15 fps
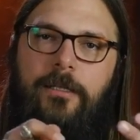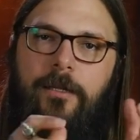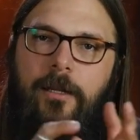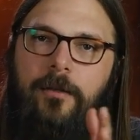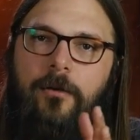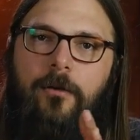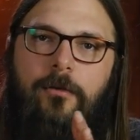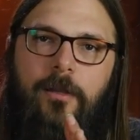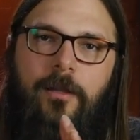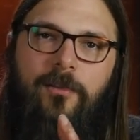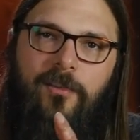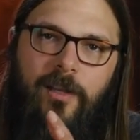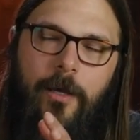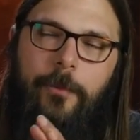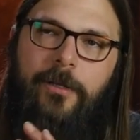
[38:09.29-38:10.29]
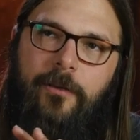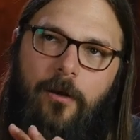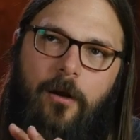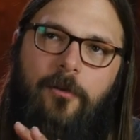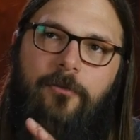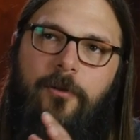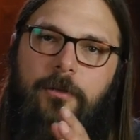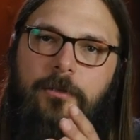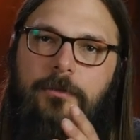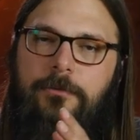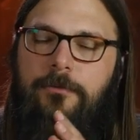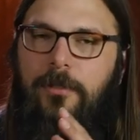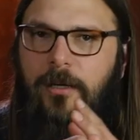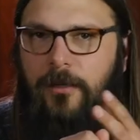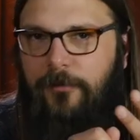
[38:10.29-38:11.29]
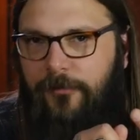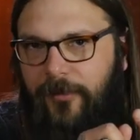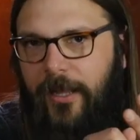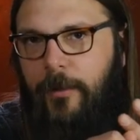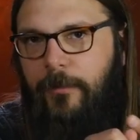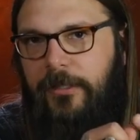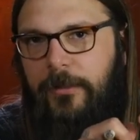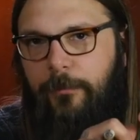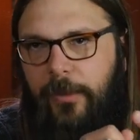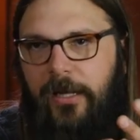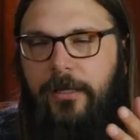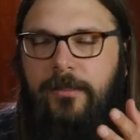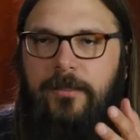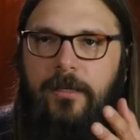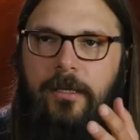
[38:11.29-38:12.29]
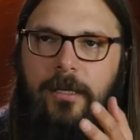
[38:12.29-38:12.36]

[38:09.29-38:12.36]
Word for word: and I know that Simon and Garfunkel aren't family, but